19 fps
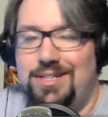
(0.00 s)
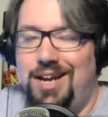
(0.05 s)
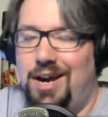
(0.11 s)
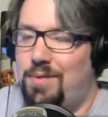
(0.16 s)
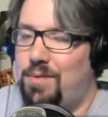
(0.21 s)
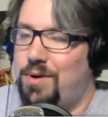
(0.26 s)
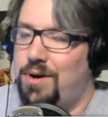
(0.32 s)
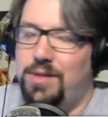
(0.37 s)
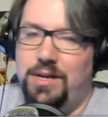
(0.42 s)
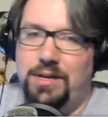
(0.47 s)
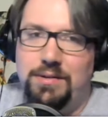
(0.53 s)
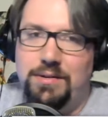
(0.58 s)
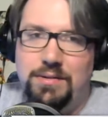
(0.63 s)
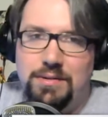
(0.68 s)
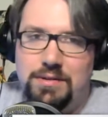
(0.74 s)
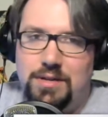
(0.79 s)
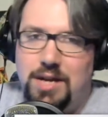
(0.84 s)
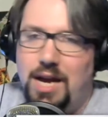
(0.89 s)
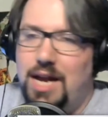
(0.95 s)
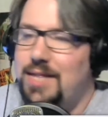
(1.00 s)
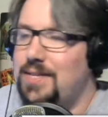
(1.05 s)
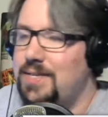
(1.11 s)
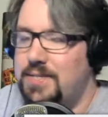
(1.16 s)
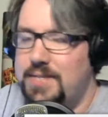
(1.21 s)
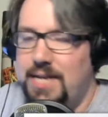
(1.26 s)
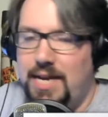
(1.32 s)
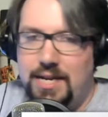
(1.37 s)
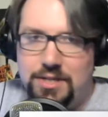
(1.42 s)
Not worth it. Not at
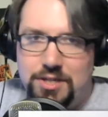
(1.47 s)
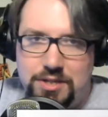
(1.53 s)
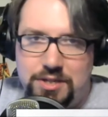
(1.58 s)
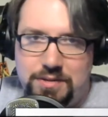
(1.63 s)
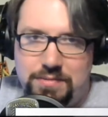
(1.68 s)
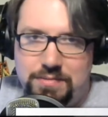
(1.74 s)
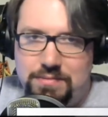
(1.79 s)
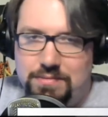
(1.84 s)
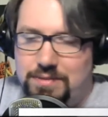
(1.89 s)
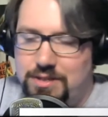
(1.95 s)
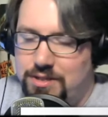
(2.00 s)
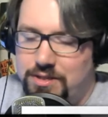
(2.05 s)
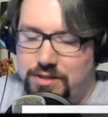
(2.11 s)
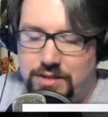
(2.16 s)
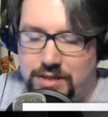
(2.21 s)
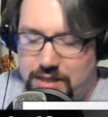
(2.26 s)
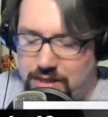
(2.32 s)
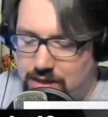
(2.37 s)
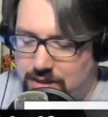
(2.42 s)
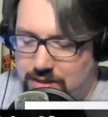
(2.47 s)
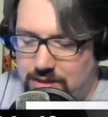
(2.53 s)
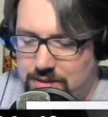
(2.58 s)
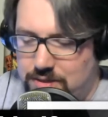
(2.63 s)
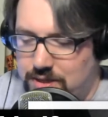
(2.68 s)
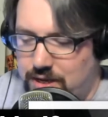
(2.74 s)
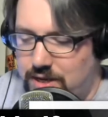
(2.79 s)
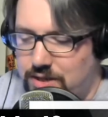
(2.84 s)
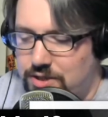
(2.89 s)
this stage. Certainly not at
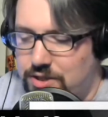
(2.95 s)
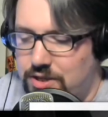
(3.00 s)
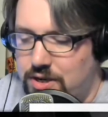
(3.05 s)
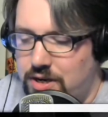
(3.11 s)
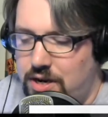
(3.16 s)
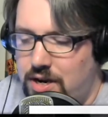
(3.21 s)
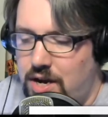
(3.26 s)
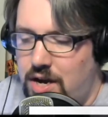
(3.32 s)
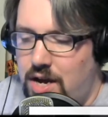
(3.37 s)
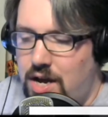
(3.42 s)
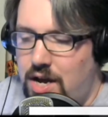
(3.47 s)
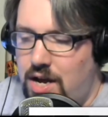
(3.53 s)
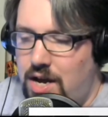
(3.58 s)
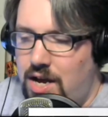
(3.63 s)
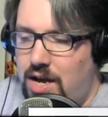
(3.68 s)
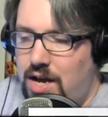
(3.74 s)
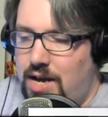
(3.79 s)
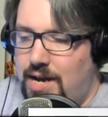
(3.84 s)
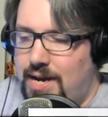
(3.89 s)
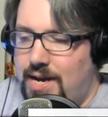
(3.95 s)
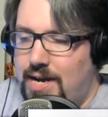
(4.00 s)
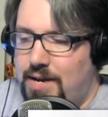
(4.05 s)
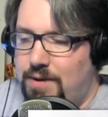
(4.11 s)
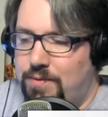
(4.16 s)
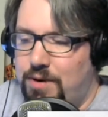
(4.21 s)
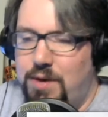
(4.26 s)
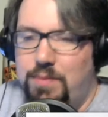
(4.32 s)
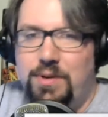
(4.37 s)
this stage.
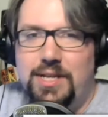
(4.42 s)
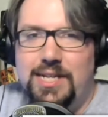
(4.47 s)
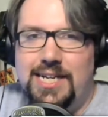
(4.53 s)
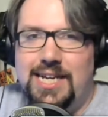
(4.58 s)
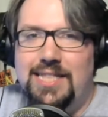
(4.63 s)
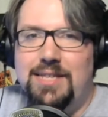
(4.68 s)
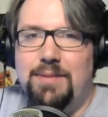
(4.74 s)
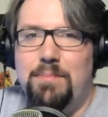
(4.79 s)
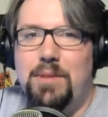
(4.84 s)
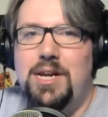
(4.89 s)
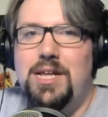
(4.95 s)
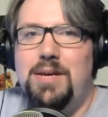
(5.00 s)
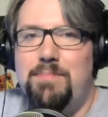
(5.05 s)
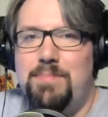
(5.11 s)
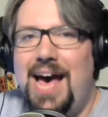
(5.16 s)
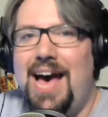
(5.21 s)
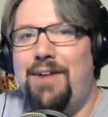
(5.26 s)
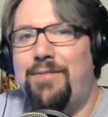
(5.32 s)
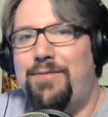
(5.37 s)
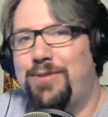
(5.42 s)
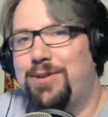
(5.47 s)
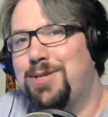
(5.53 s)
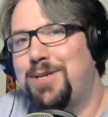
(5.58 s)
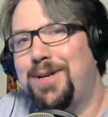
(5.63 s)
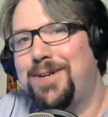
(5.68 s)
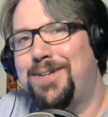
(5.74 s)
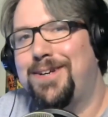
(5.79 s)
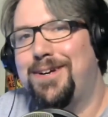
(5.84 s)
Would I really get the money back for
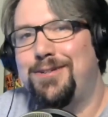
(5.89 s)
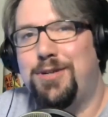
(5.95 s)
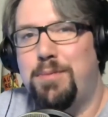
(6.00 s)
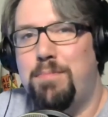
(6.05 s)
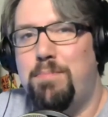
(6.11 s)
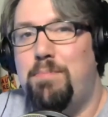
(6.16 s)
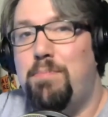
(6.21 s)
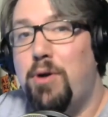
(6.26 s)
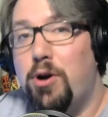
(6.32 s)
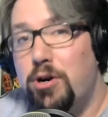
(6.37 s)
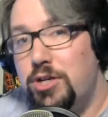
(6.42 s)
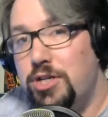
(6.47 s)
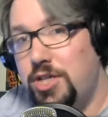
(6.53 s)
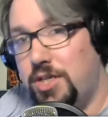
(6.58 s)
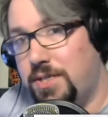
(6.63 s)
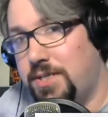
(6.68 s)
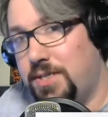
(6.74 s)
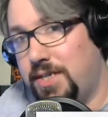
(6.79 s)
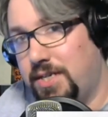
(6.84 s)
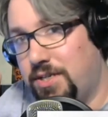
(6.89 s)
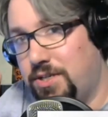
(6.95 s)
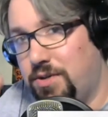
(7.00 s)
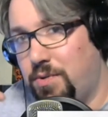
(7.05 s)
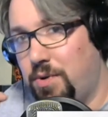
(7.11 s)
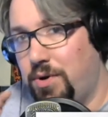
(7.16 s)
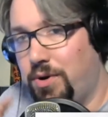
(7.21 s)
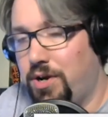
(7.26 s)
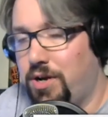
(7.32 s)
the 600 purchases,
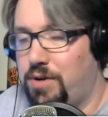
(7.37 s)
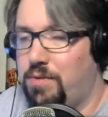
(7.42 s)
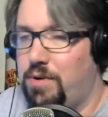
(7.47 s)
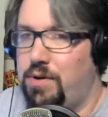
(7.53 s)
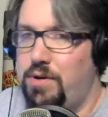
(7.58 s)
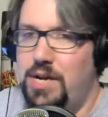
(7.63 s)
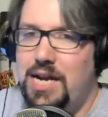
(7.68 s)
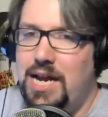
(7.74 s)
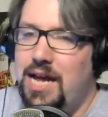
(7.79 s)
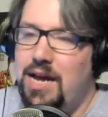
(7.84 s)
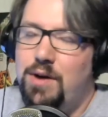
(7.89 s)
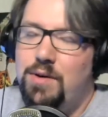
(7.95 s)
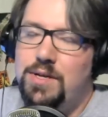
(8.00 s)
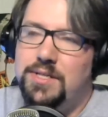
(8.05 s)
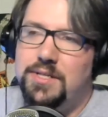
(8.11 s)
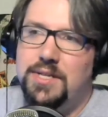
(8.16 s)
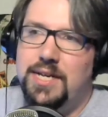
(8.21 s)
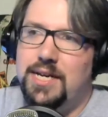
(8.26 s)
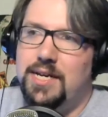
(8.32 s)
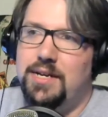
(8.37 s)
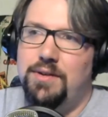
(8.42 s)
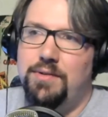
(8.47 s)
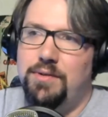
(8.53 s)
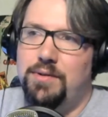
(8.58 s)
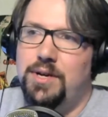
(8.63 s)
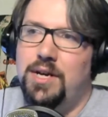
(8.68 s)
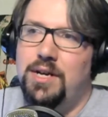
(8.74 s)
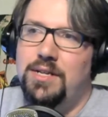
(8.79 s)
quote unquote? And I always think, you
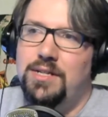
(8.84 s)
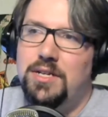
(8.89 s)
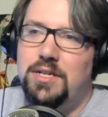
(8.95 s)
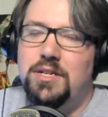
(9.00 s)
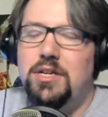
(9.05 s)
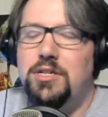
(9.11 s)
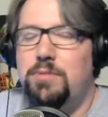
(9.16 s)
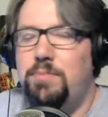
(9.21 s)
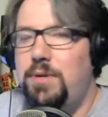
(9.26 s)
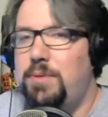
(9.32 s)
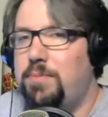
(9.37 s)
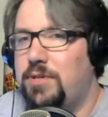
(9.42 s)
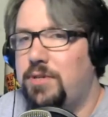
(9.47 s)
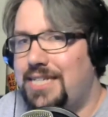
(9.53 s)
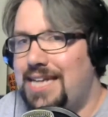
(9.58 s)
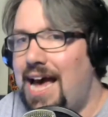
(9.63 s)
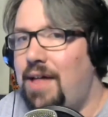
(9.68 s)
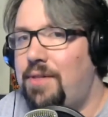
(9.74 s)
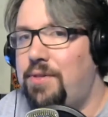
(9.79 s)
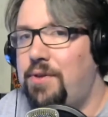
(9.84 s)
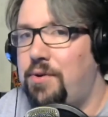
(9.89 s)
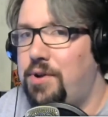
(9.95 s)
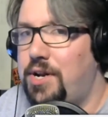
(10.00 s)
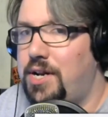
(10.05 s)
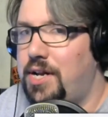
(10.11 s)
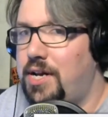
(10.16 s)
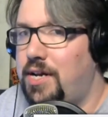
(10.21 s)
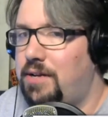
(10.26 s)
know, 600 people
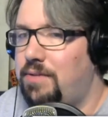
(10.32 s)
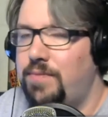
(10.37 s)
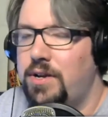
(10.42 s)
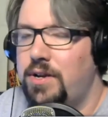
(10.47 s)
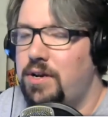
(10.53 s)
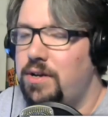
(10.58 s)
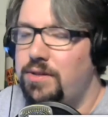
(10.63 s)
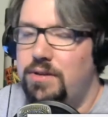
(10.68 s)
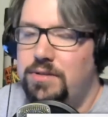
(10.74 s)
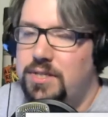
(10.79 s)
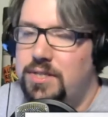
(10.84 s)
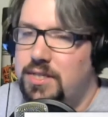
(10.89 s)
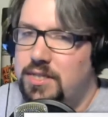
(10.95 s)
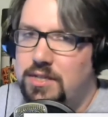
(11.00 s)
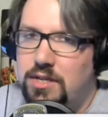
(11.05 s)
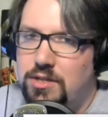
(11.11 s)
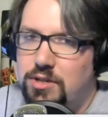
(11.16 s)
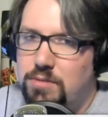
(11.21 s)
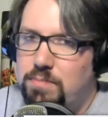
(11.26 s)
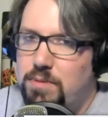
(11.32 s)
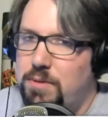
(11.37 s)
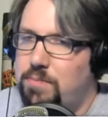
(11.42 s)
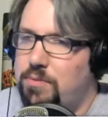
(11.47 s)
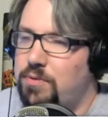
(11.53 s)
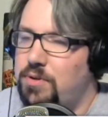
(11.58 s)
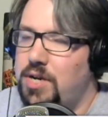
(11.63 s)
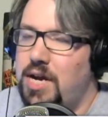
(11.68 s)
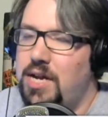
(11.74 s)
downloaded it. Those 600
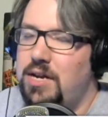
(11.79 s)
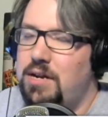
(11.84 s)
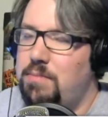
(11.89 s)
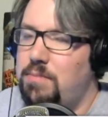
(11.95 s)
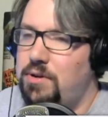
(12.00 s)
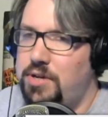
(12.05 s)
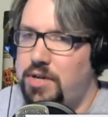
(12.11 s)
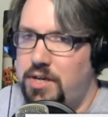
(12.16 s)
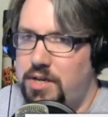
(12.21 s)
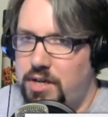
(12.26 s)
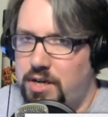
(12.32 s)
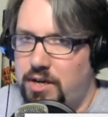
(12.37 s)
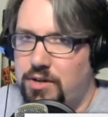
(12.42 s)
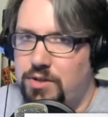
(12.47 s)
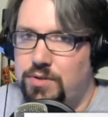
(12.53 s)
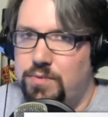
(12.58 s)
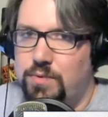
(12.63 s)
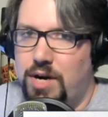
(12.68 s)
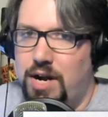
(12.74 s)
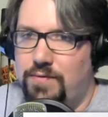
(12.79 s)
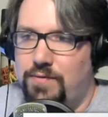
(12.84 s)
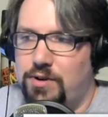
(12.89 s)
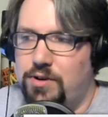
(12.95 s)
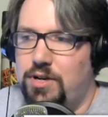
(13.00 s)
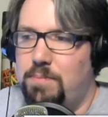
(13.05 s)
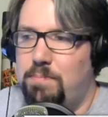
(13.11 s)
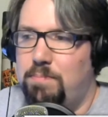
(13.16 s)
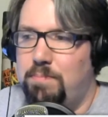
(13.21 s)
people, not in a million years, were
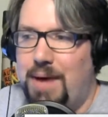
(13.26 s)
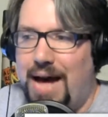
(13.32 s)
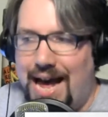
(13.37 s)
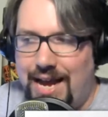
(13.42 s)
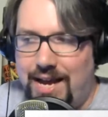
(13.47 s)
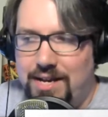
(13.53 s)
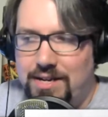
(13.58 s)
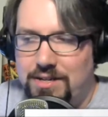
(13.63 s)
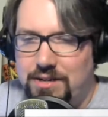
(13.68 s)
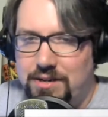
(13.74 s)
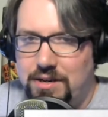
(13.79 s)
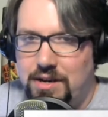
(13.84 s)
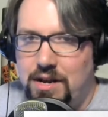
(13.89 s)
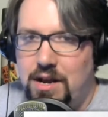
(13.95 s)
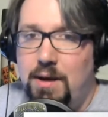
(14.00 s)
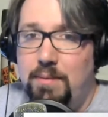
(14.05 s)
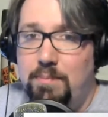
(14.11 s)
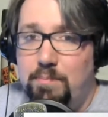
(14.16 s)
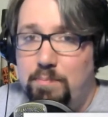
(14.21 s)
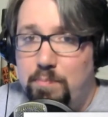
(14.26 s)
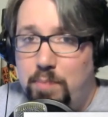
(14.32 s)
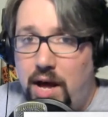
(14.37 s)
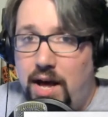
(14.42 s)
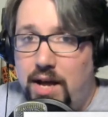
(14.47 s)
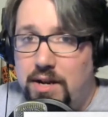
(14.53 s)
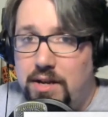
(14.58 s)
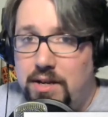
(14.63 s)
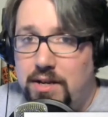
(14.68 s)
ever going to buy it.
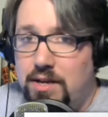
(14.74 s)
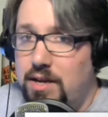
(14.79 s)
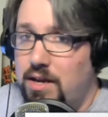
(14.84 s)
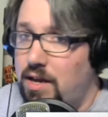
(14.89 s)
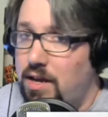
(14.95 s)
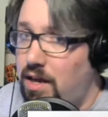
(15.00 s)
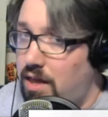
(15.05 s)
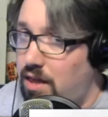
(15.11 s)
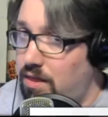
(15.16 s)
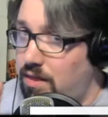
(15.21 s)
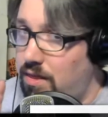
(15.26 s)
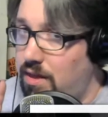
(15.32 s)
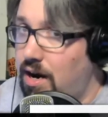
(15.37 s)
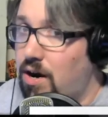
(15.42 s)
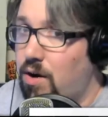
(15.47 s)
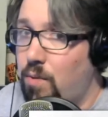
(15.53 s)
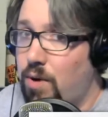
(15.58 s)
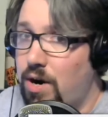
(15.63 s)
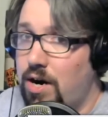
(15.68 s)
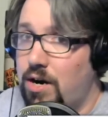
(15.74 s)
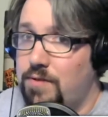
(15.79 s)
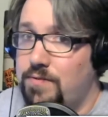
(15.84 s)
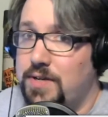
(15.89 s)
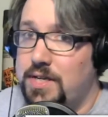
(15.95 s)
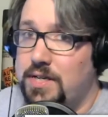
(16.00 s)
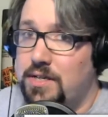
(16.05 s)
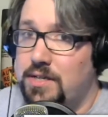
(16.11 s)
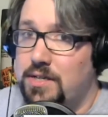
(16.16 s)
But they're aware
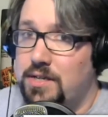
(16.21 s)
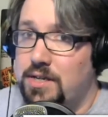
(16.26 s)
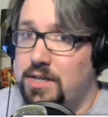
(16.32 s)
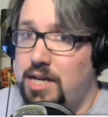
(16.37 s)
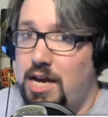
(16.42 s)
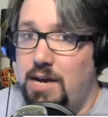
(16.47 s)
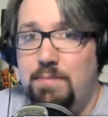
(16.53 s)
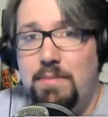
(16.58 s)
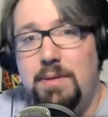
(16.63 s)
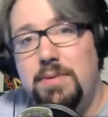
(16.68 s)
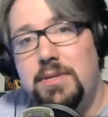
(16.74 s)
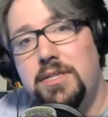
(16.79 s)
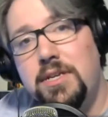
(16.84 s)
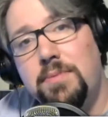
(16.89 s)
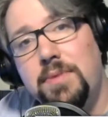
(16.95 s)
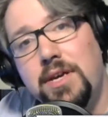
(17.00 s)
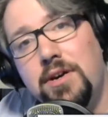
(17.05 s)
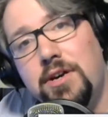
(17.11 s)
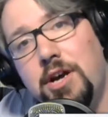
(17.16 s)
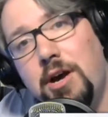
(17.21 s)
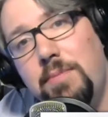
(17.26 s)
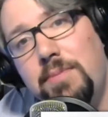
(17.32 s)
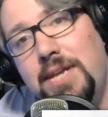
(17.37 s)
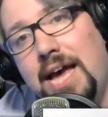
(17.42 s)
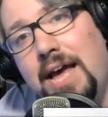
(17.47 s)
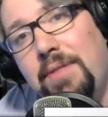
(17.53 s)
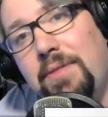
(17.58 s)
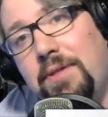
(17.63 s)
of it. And maybe something will
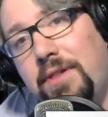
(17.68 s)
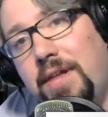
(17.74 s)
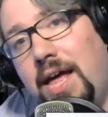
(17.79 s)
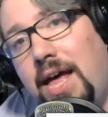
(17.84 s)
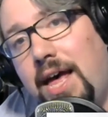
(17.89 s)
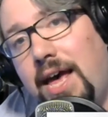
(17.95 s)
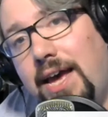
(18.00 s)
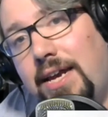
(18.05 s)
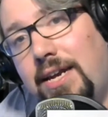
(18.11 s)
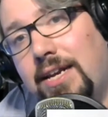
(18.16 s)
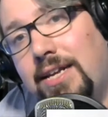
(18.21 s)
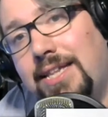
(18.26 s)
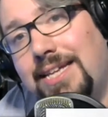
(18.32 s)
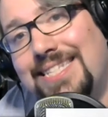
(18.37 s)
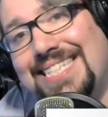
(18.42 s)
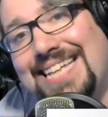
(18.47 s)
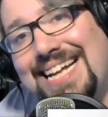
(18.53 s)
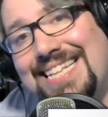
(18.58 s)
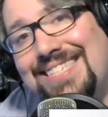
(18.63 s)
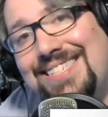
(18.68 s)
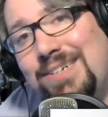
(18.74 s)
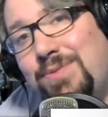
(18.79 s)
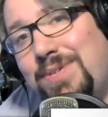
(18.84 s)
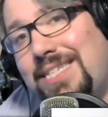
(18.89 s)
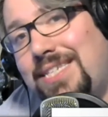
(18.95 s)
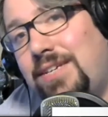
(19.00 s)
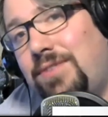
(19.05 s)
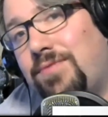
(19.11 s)
come down the line that's not
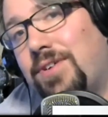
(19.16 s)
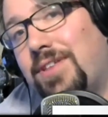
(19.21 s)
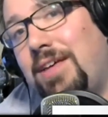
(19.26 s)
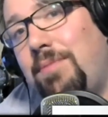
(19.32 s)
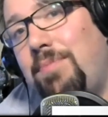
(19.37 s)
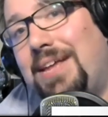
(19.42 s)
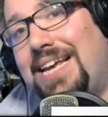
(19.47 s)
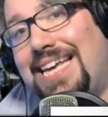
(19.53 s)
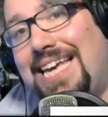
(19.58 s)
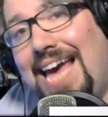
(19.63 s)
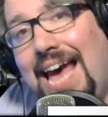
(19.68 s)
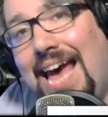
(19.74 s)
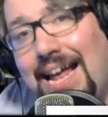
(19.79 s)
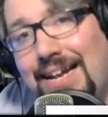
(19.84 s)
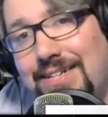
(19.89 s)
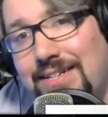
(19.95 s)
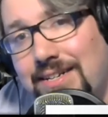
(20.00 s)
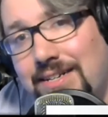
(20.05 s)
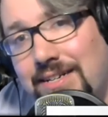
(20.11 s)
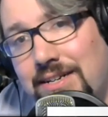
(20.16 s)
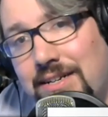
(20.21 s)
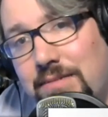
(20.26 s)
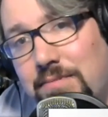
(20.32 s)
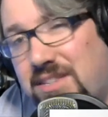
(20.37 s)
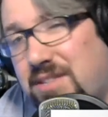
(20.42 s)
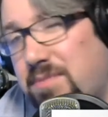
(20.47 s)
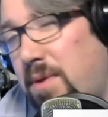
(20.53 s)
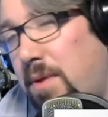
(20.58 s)
so easy for them to get.
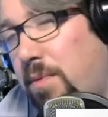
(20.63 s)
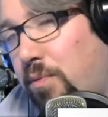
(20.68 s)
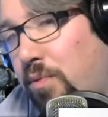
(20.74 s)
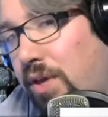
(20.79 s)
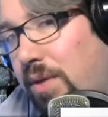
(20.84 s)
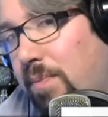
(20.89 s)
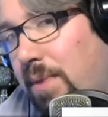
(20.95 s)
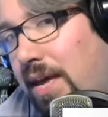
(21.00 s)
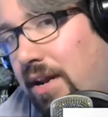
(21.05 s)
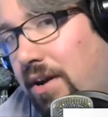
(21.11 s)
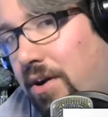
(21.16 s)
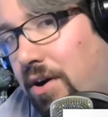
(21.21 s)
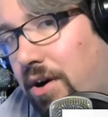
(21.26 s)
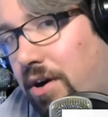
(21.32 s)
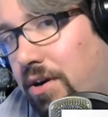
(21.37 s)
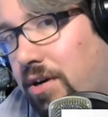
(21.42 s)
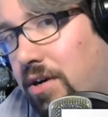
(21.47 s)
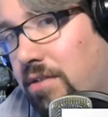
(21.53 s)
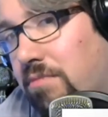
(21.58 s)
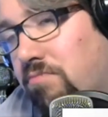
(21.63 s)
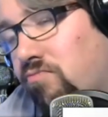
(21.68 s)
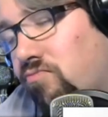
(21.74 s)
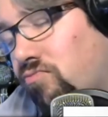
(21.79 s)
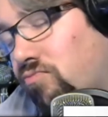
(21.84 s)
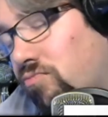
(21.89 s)
Because maybe we made it harder.